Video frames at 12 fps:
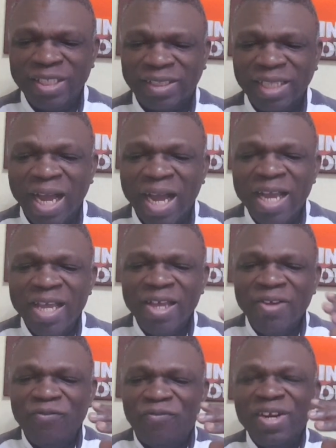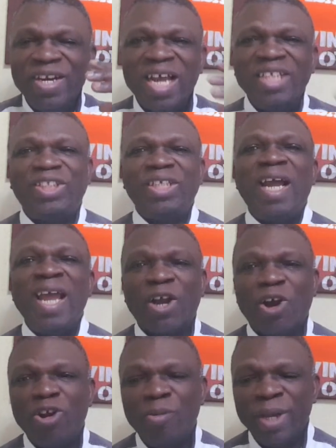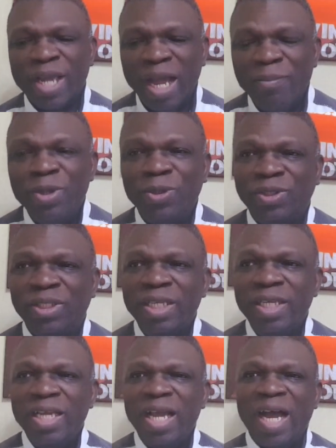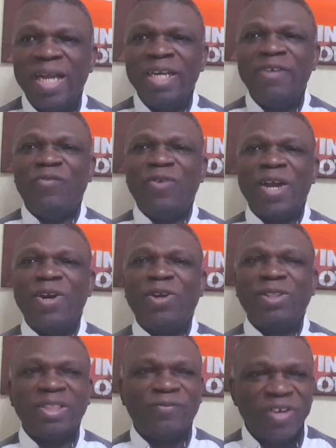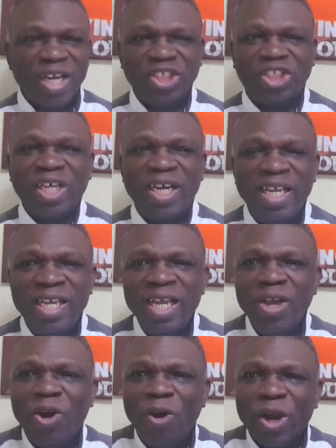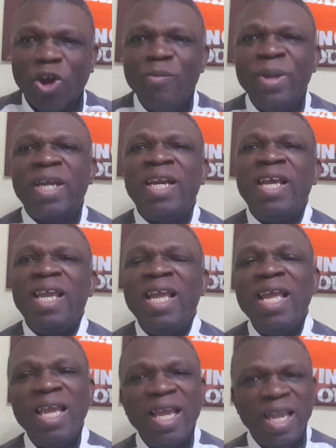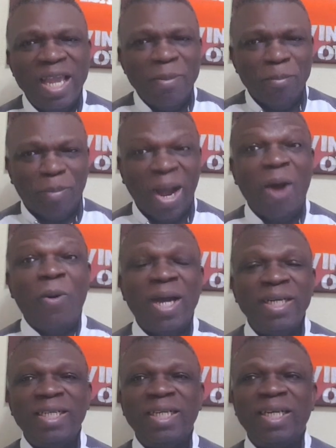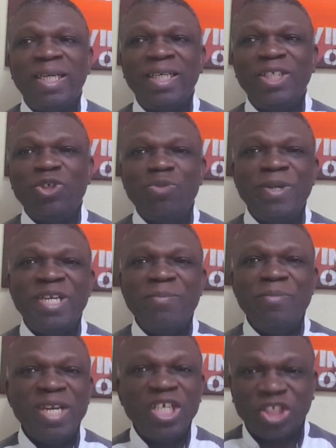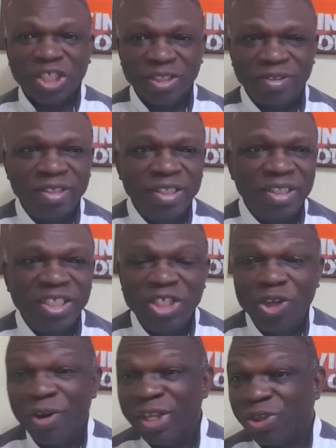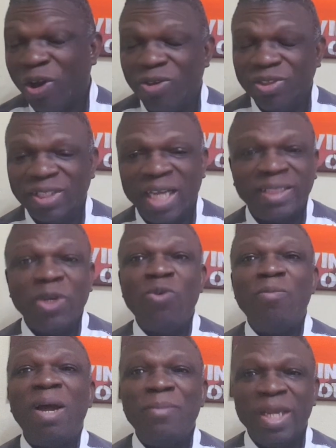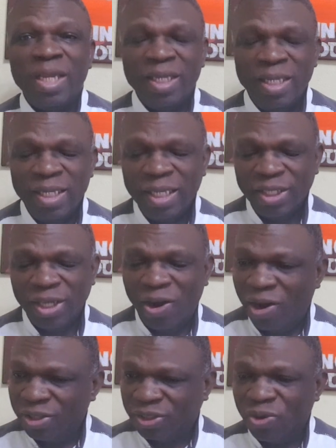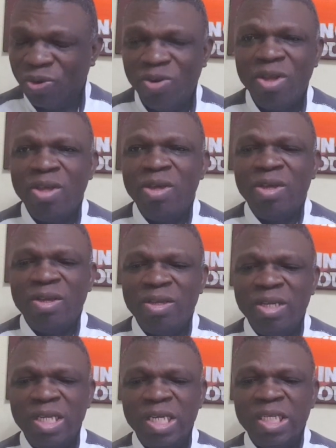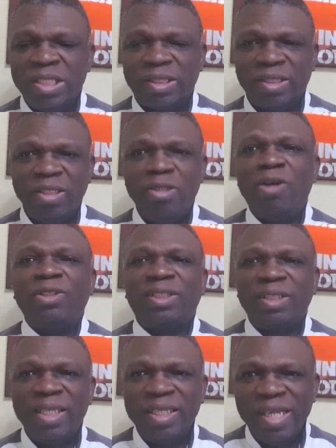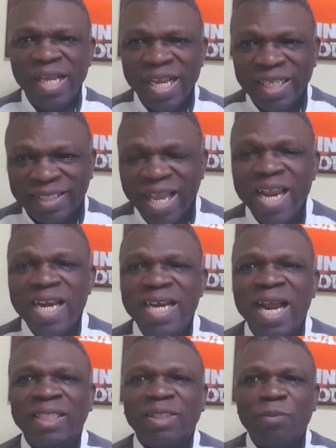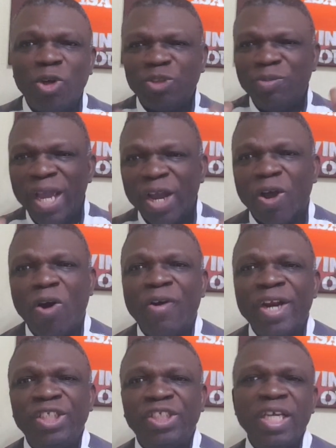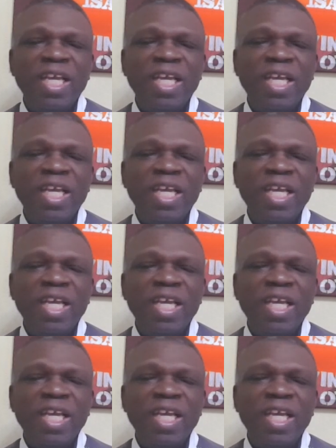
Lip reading: are financial economic abuse. And if you are not financially or economically empowered, you'll be diminishing in your returns as a human being. So it's not a thing that must be encouraged